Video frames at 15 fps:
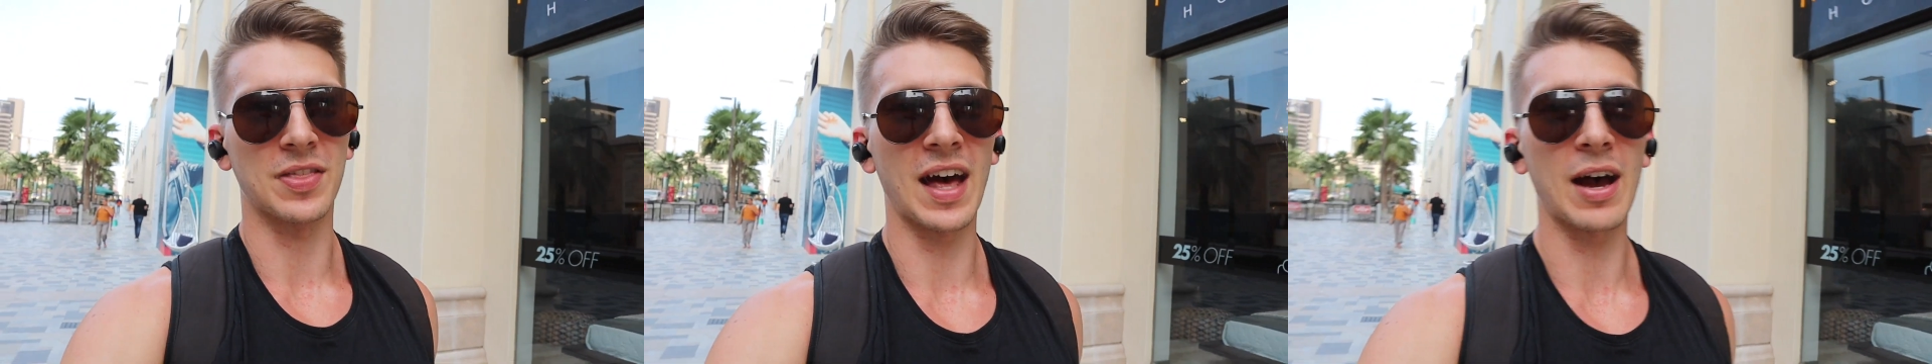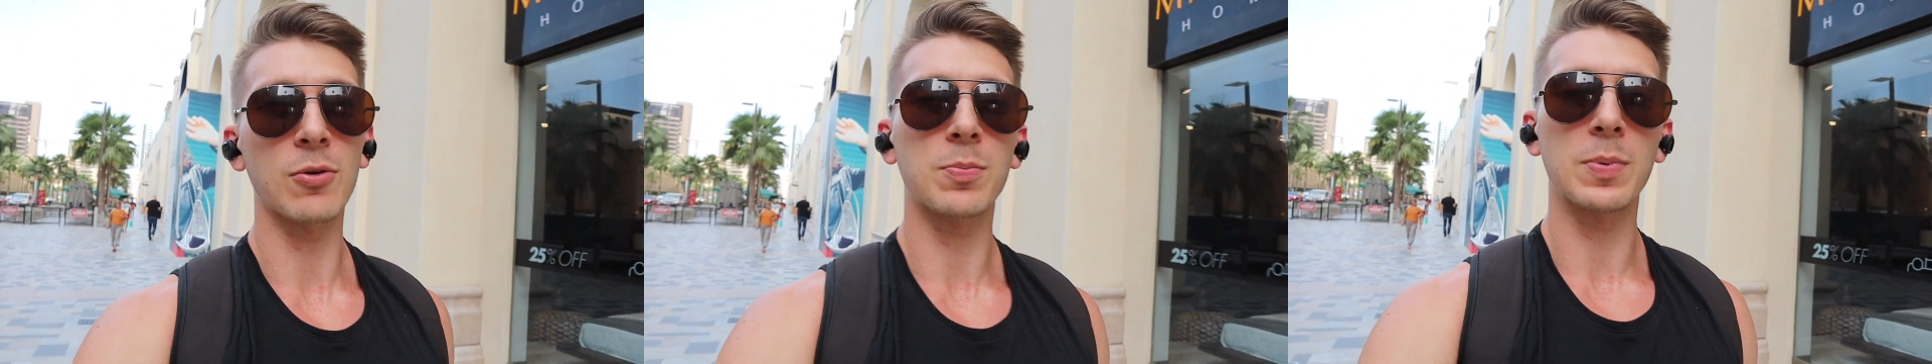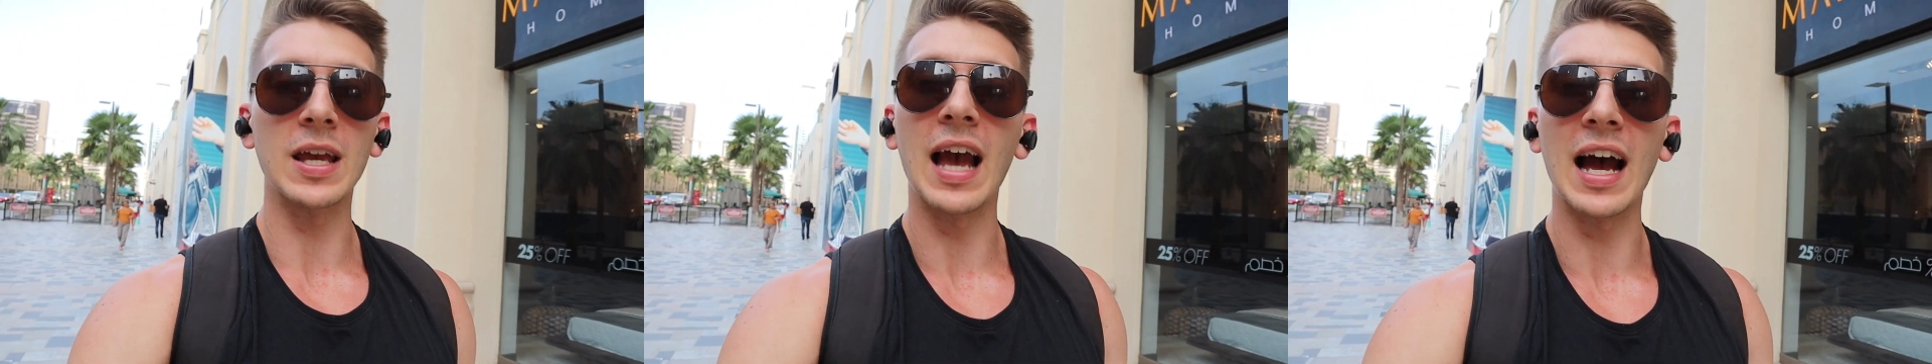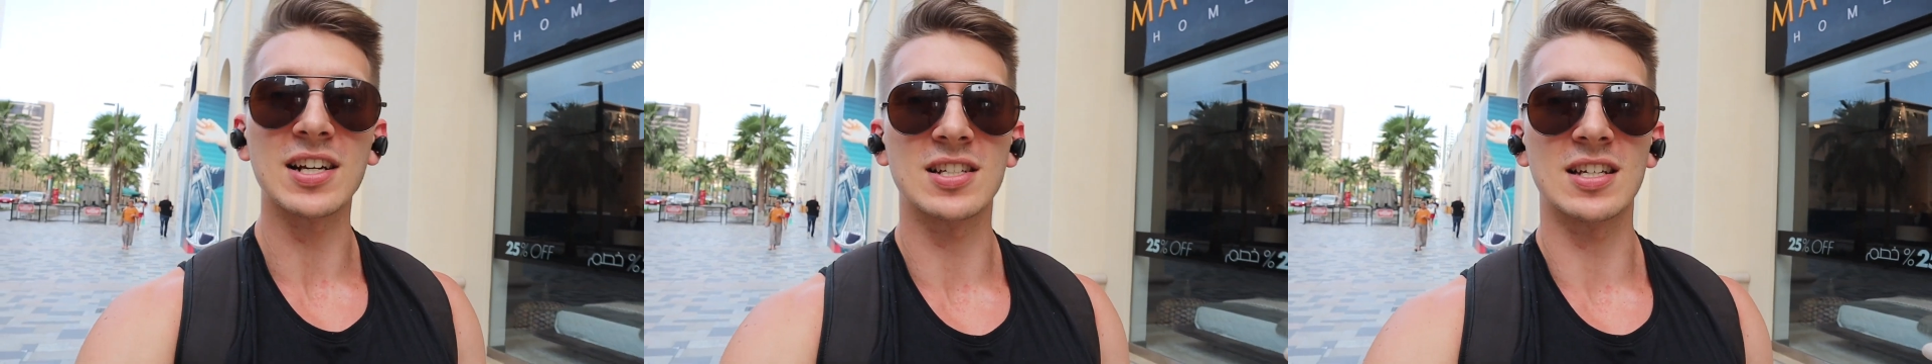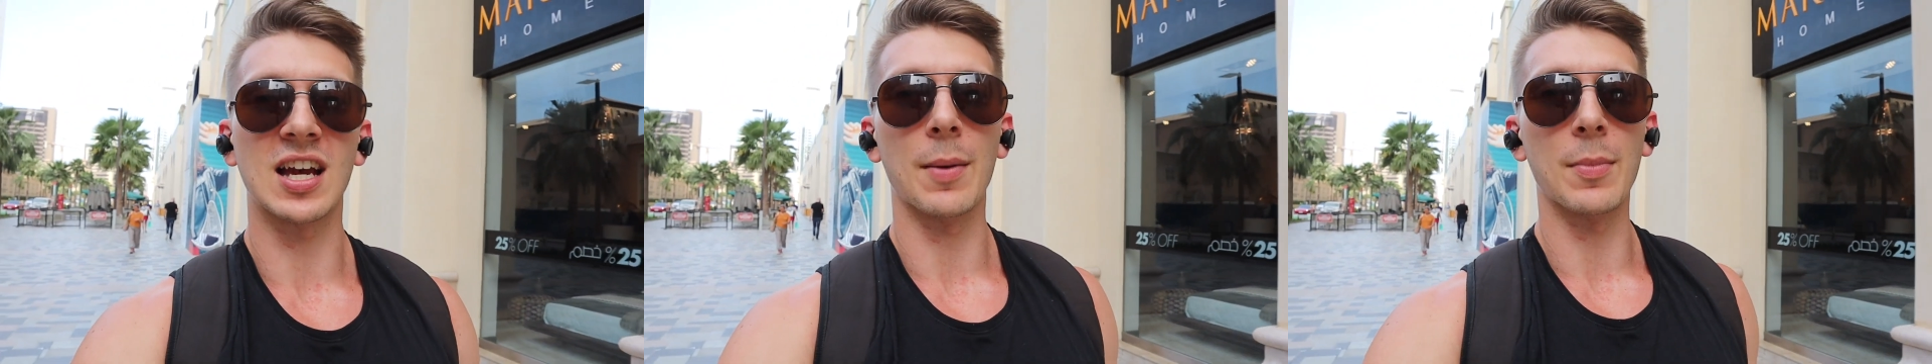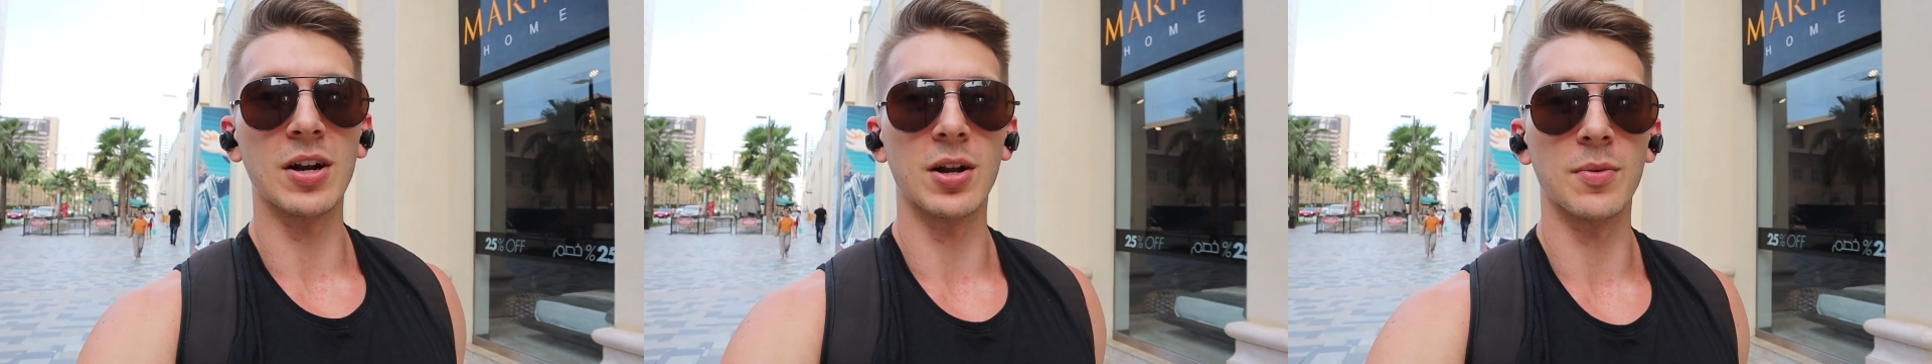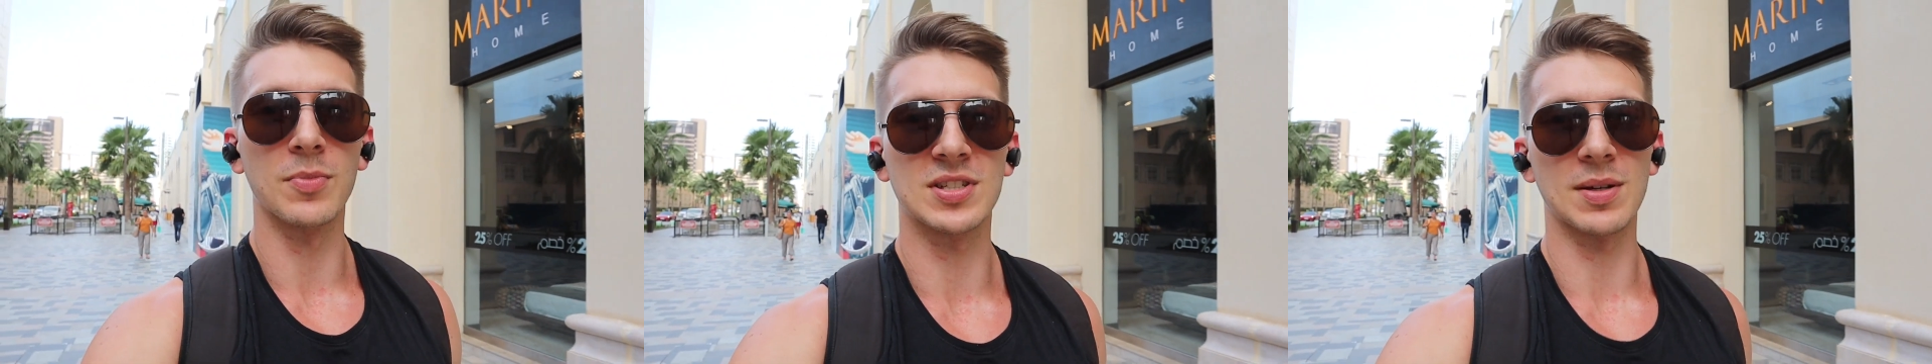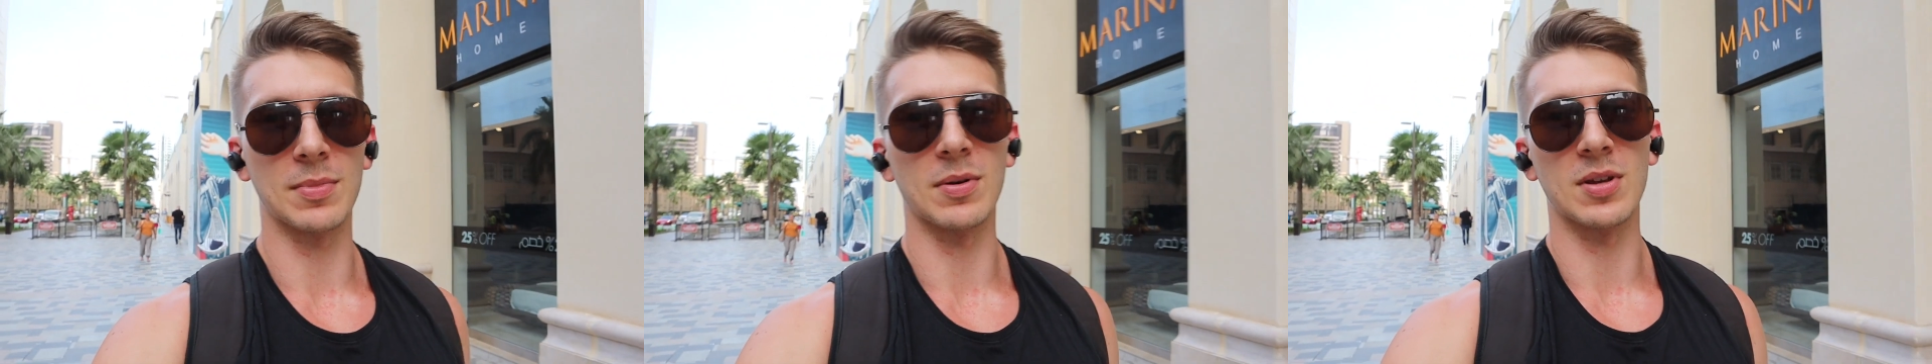that would be actually come under
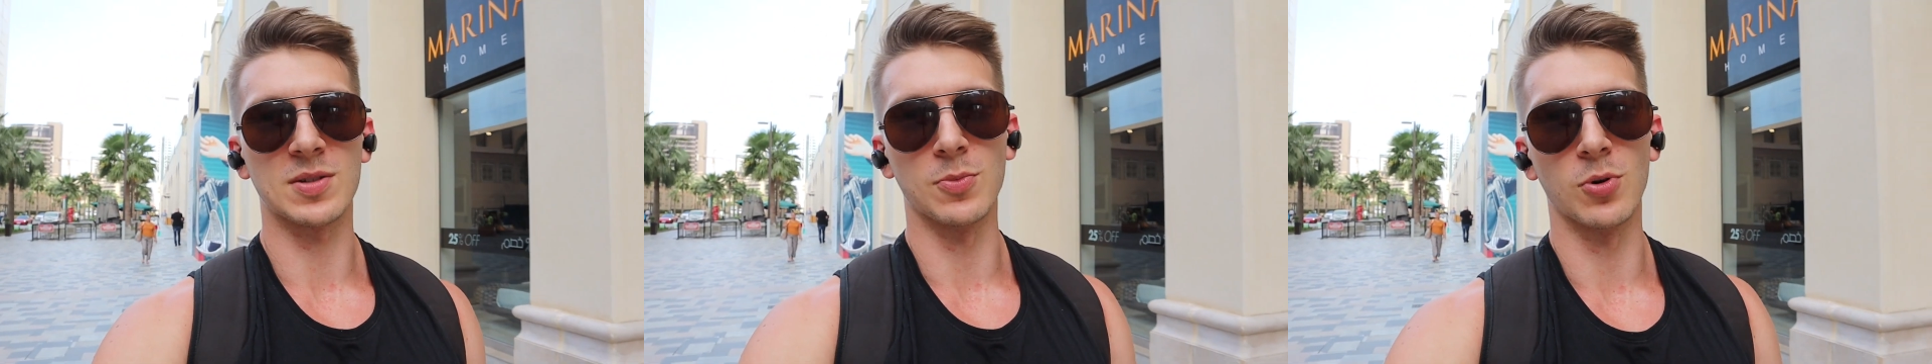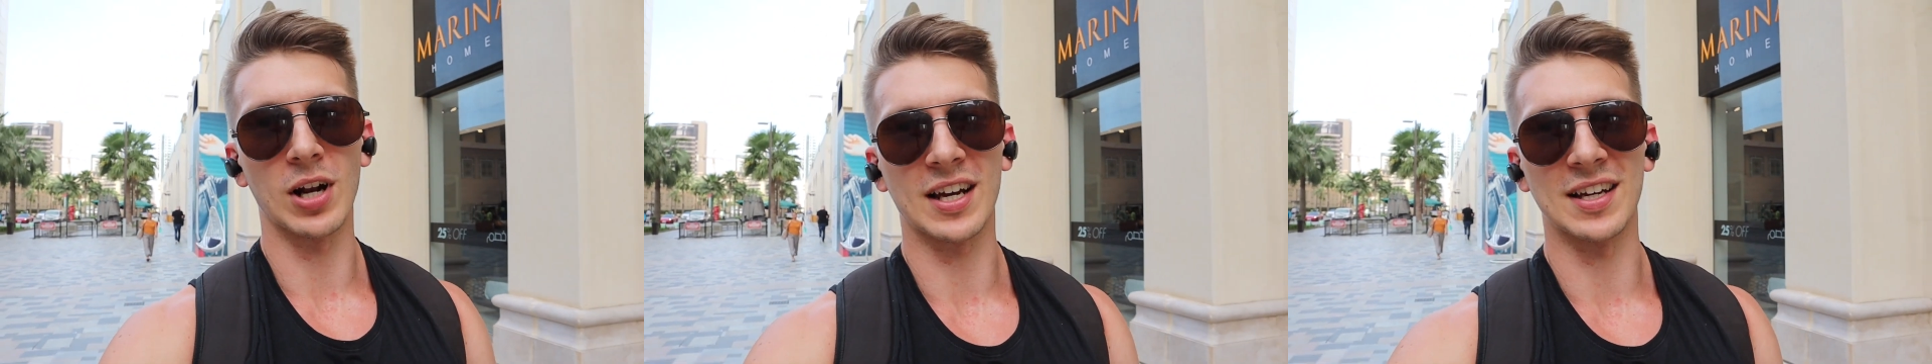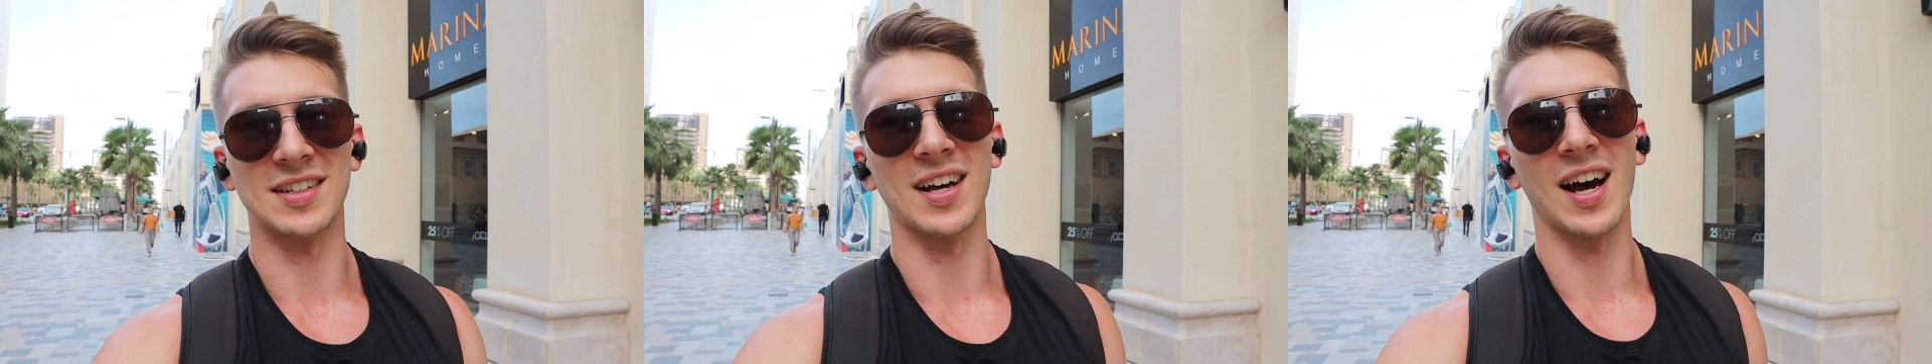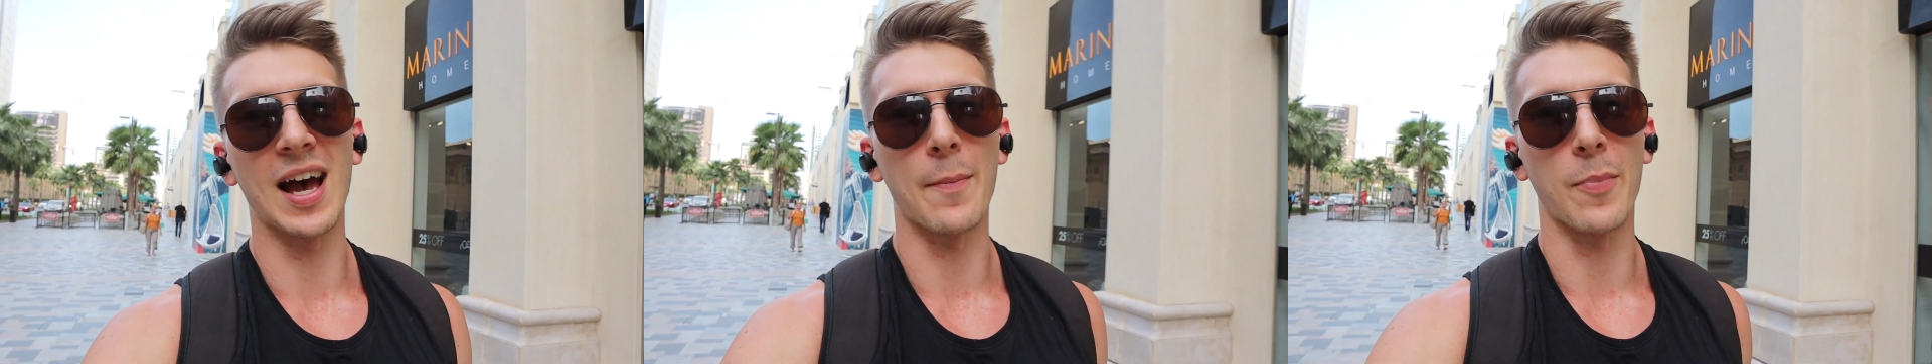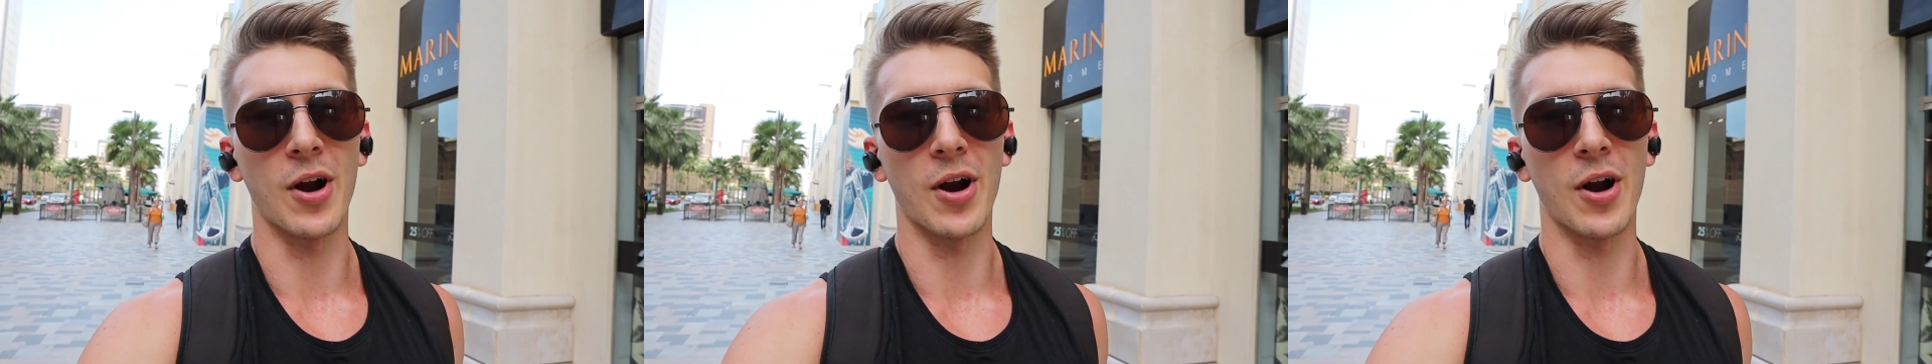something that's more like a diet